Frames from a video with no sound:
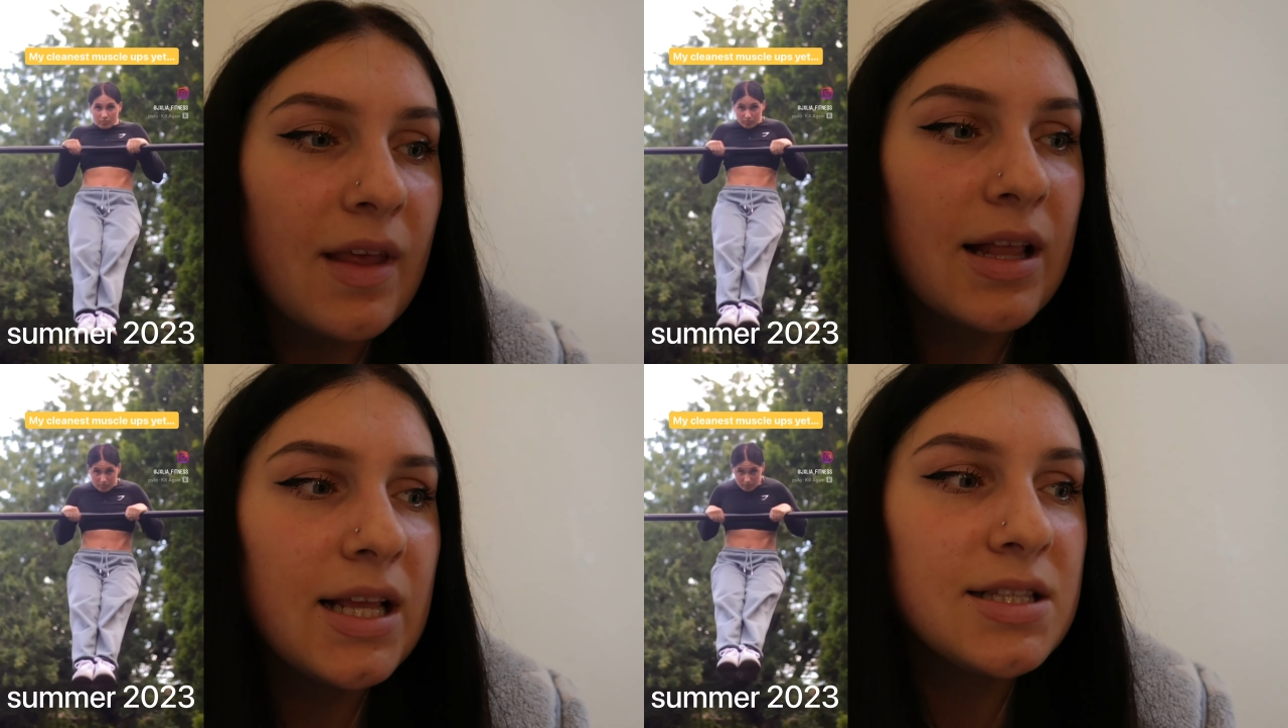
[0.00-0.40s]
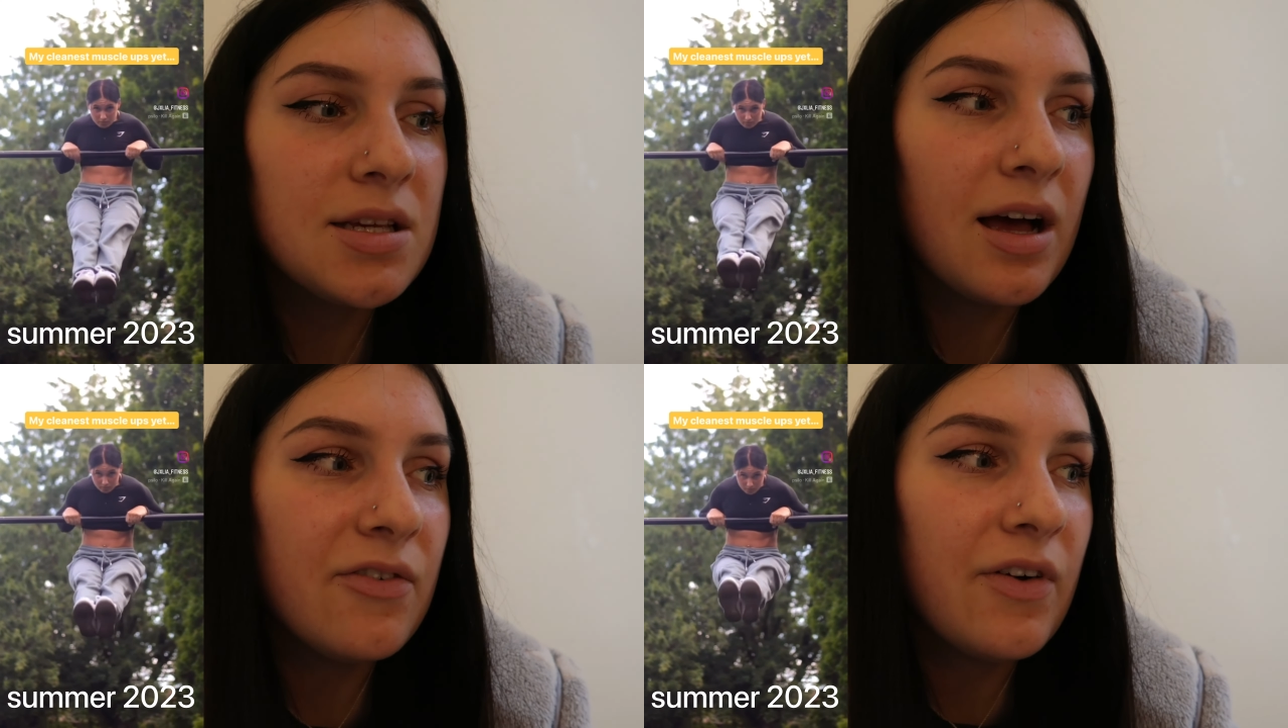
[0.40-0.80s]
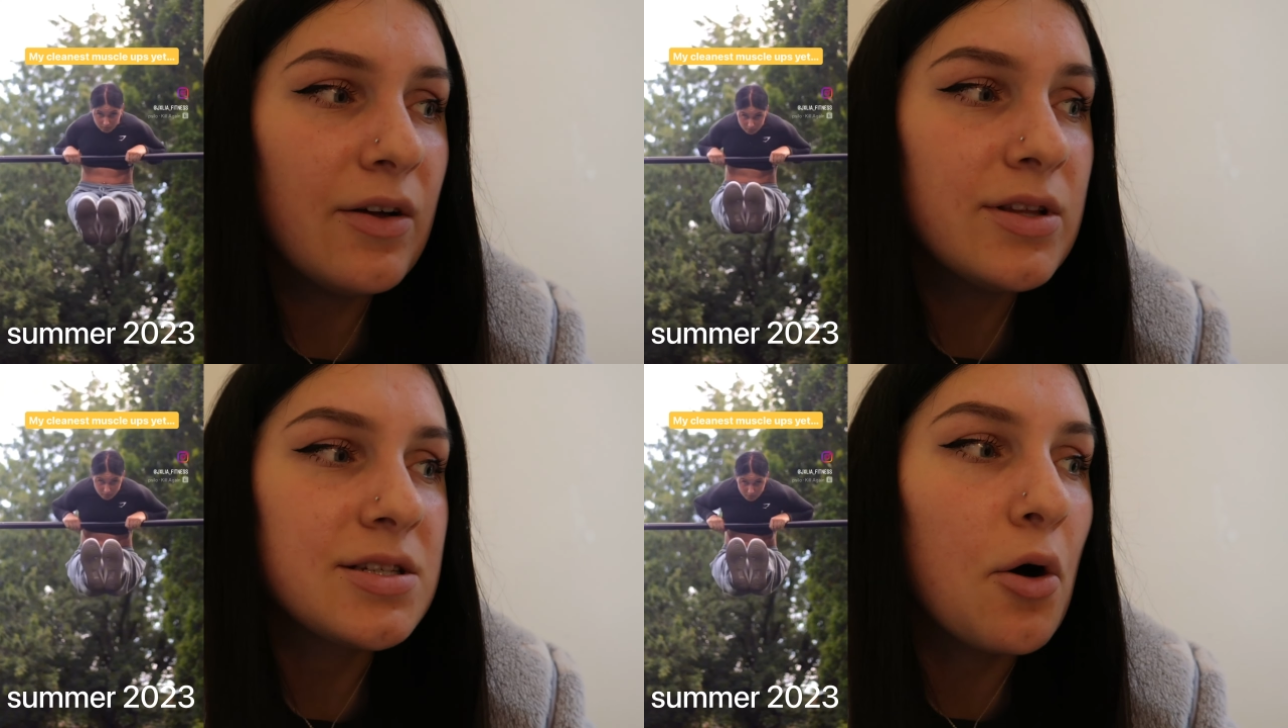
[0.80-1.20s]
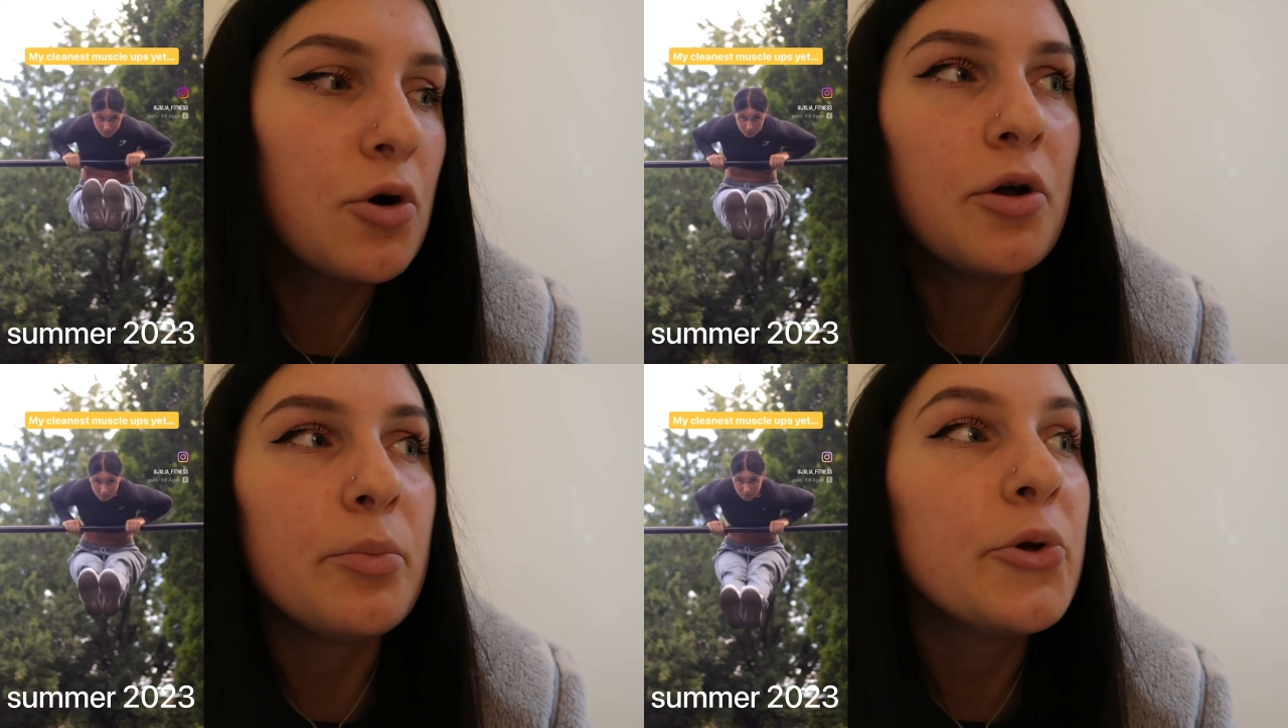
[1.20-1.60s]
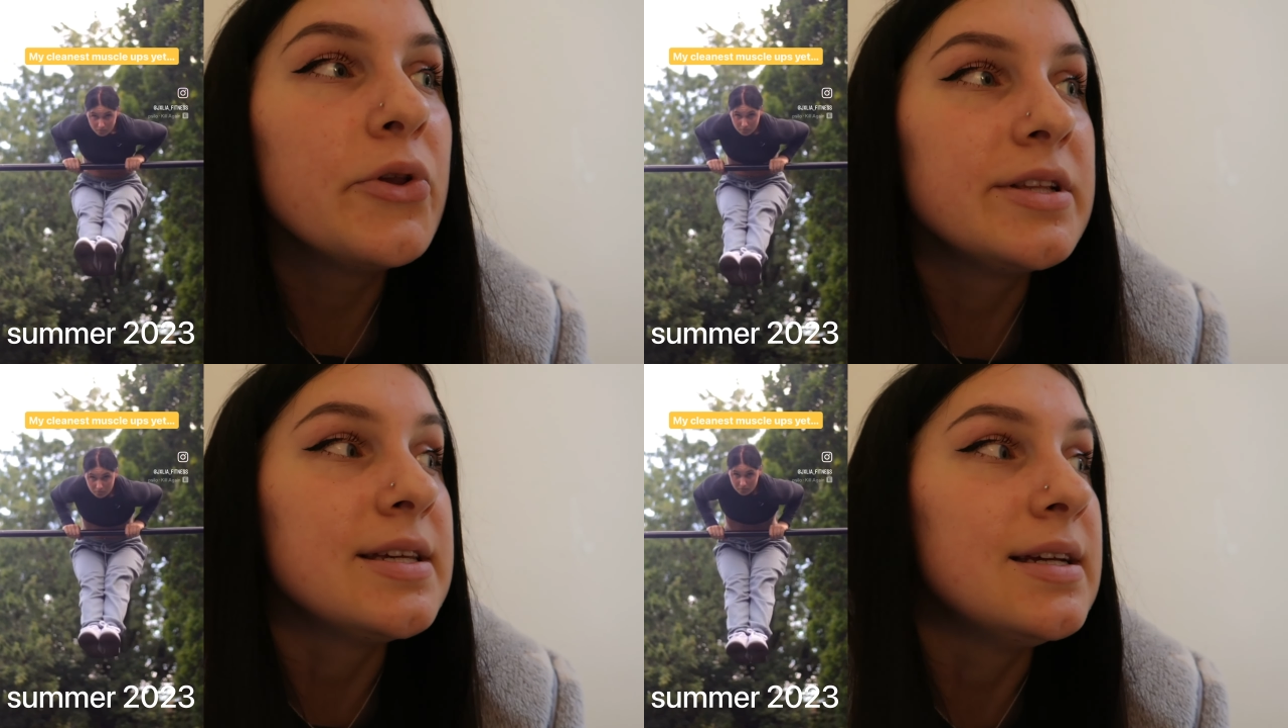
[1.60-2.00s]
And then to have found this whole
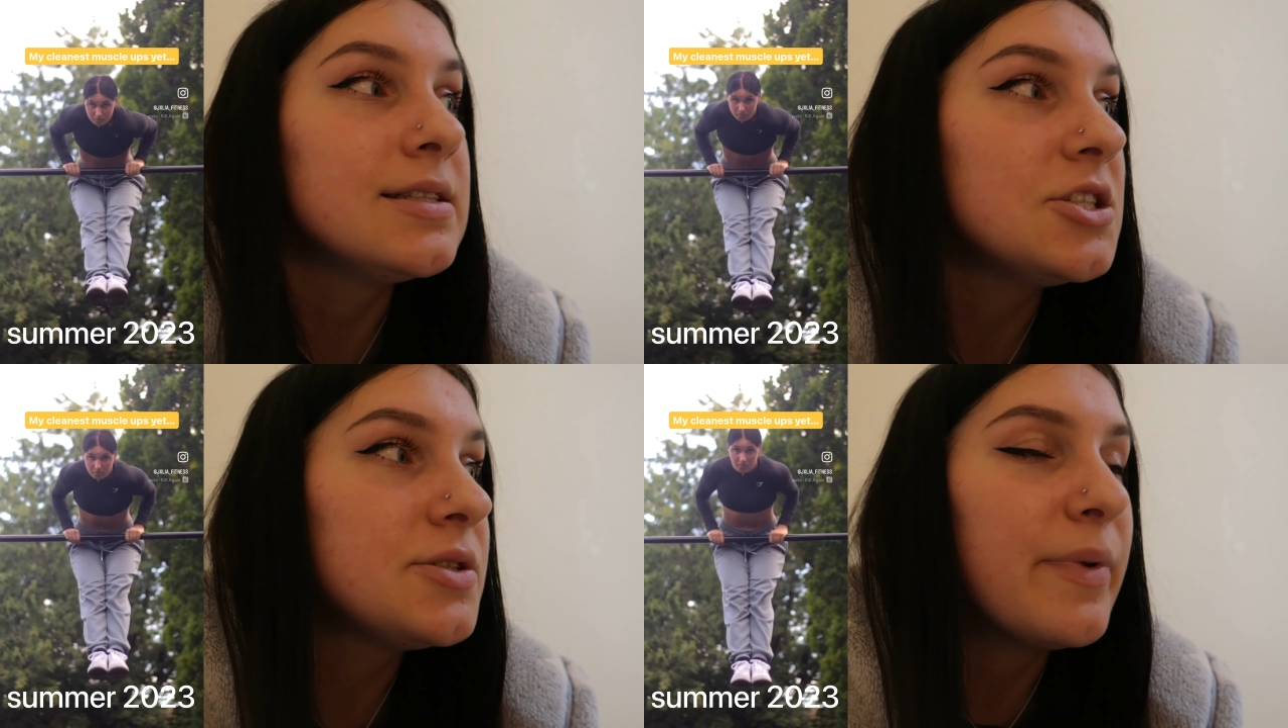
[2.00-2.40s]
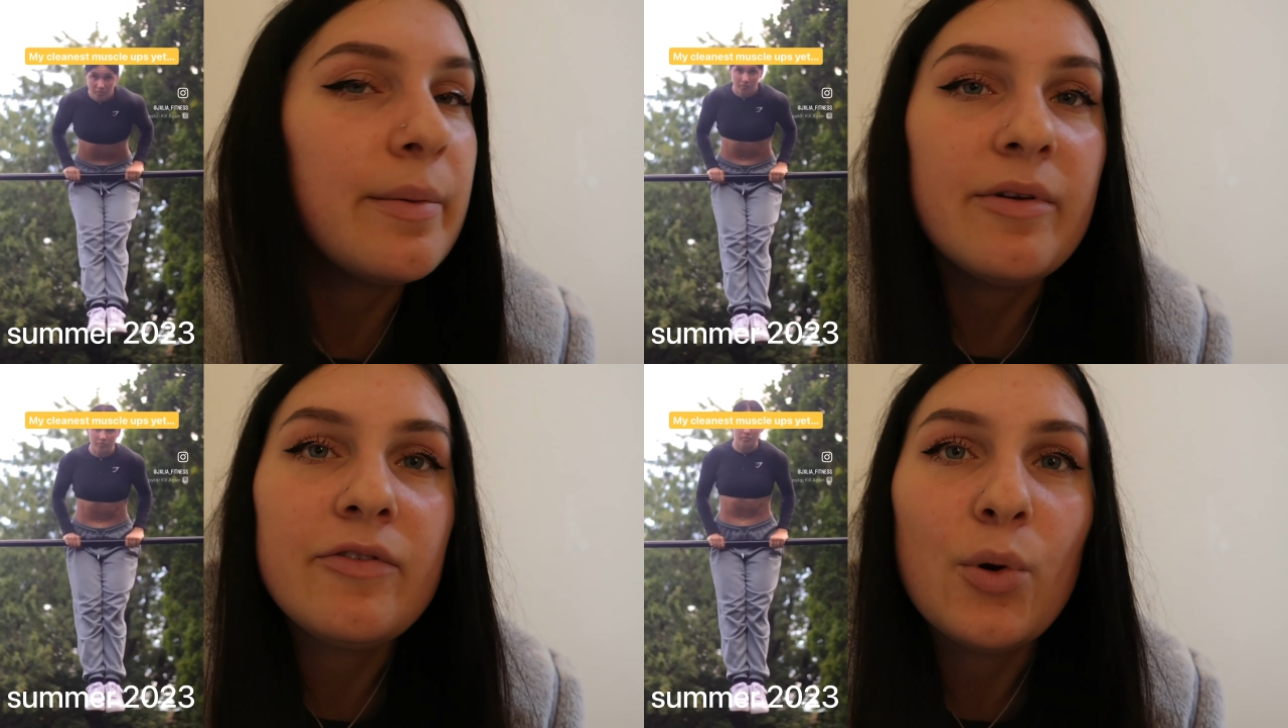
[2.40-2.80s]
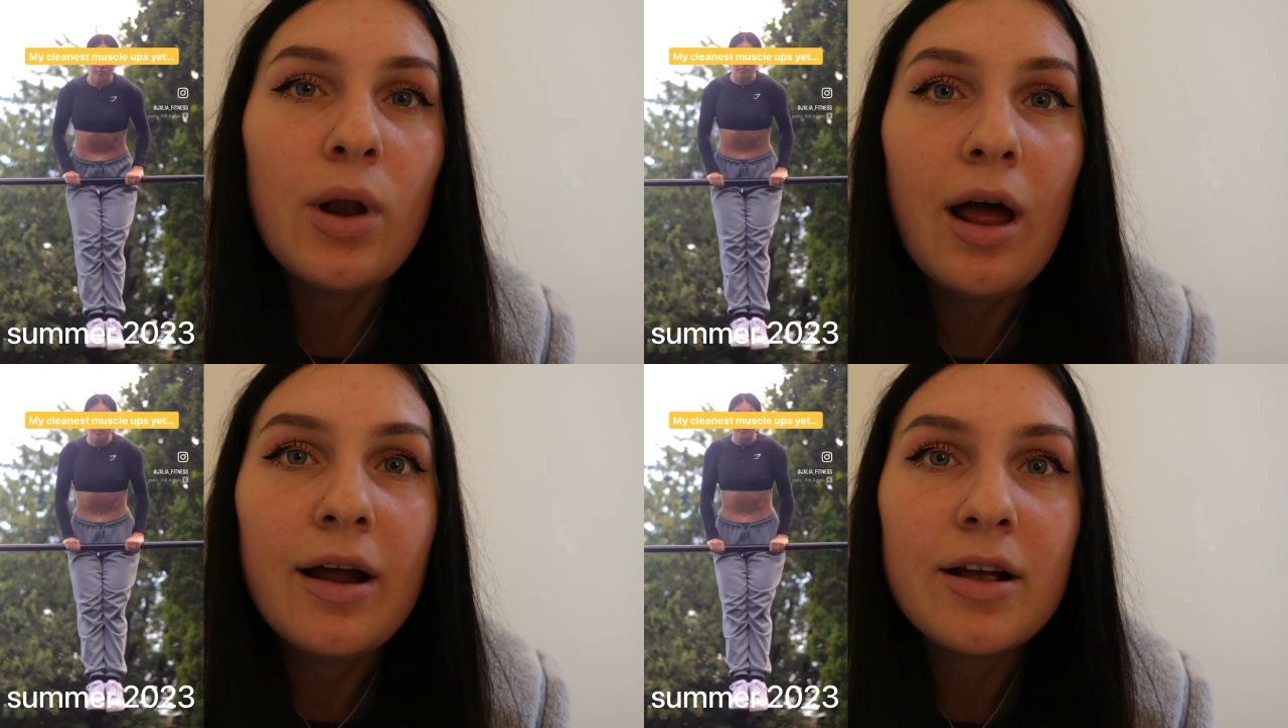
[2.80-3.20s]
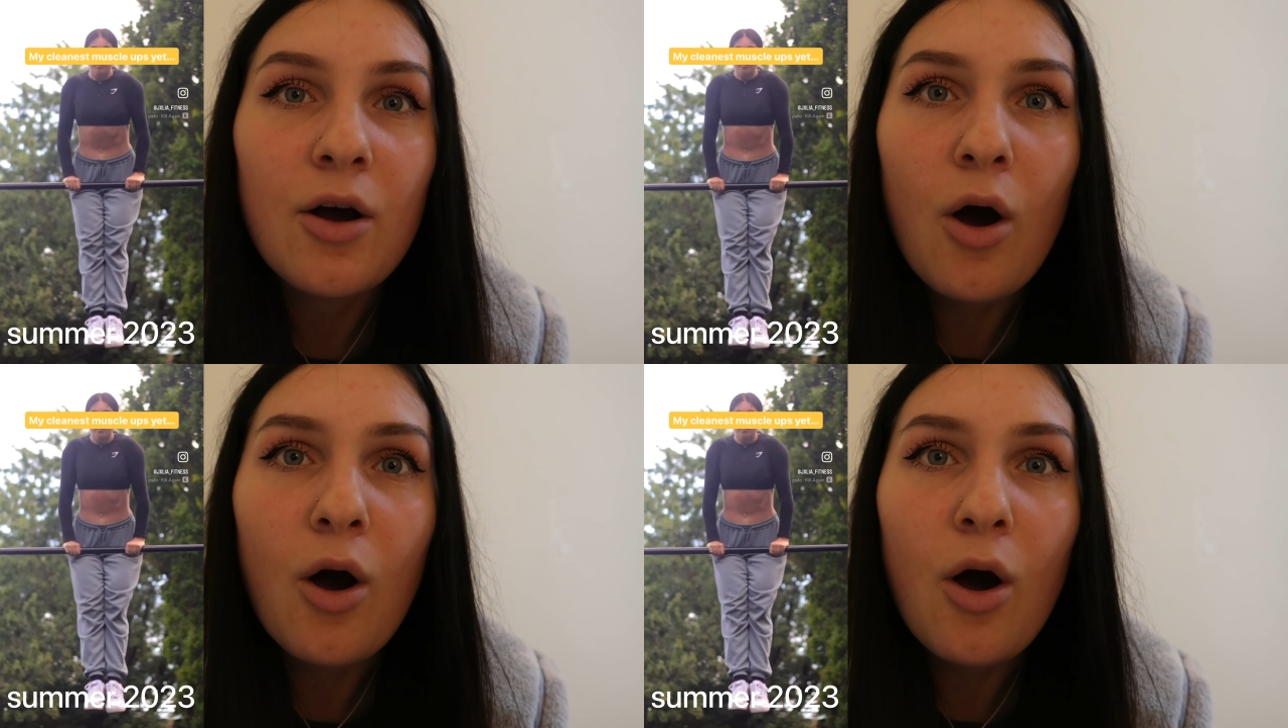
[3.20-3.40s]
community, it's just made me feel like,